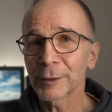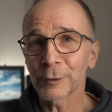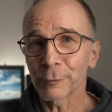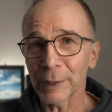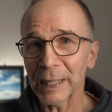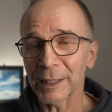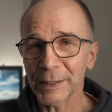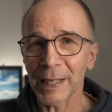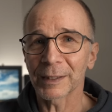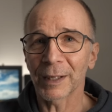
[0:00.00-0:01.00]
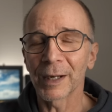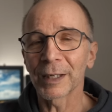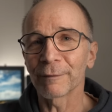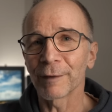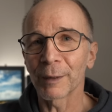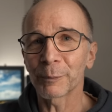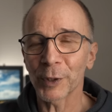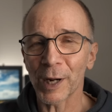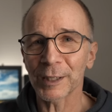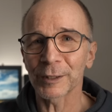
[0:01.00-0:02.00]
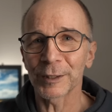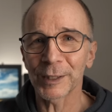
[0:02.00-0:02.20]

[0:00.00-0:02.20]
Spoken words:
to reach that kind of a production